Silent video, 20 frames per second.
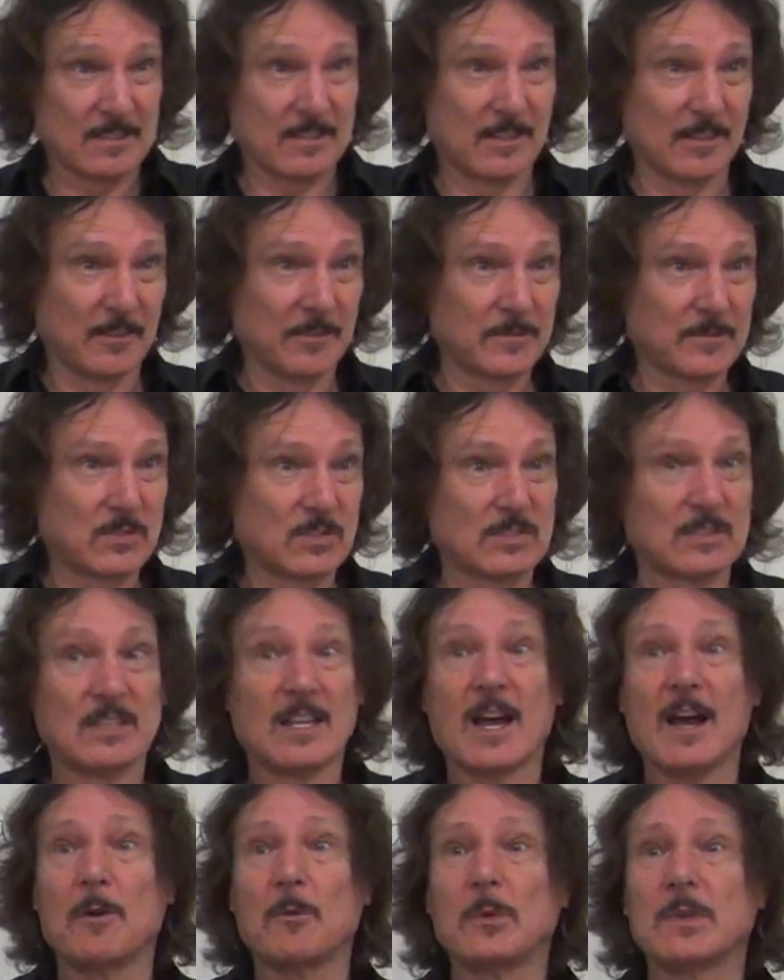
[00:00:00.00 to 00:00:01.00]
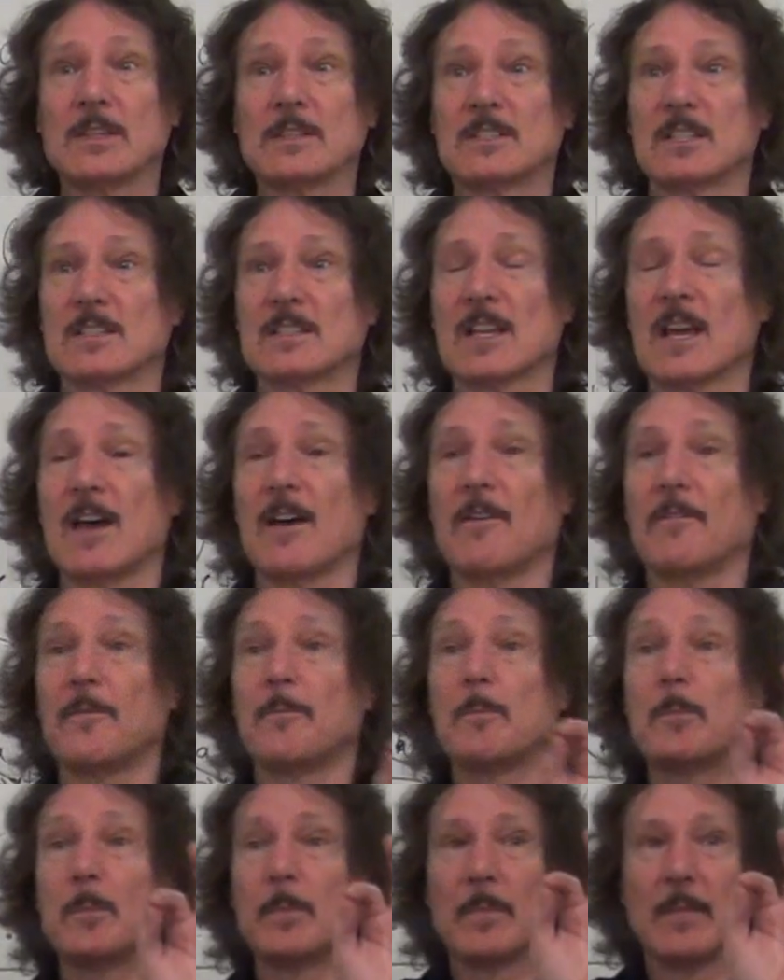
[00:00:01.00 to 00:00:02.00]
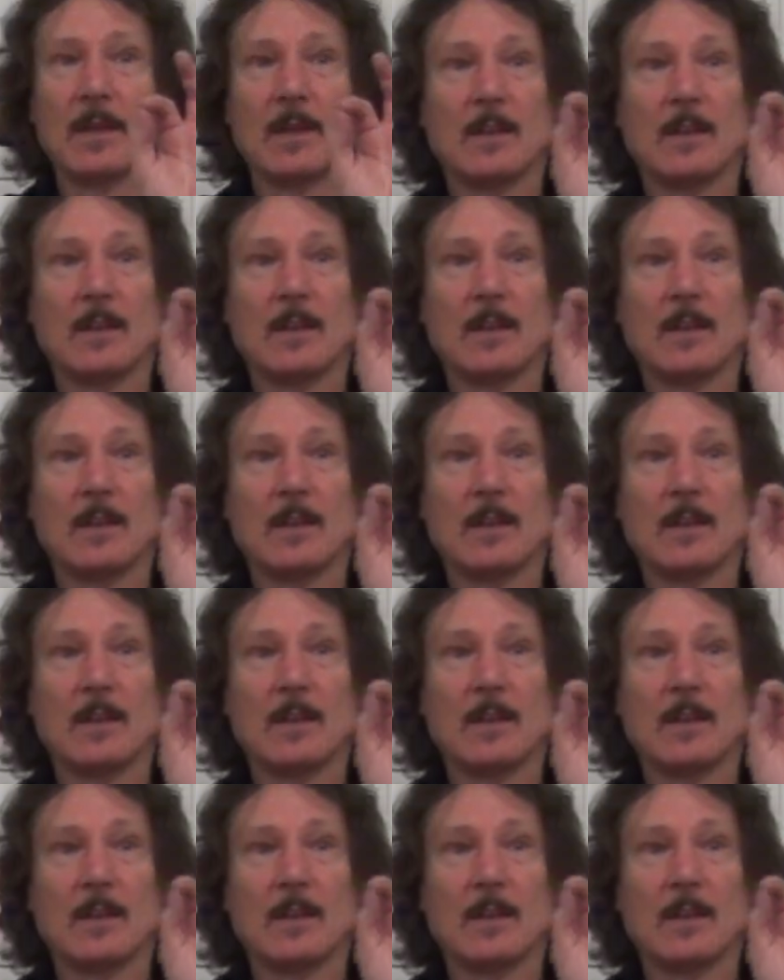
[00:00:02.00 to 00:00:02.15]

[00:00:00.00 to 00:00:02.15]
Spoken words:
Now we just have